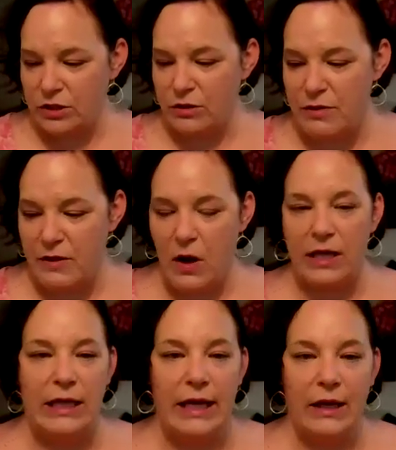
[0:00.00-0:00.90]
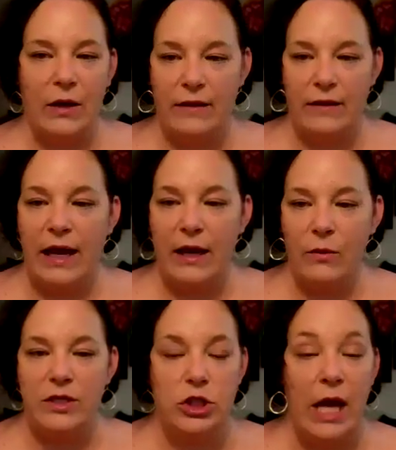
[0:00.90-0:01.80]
in your thought and language.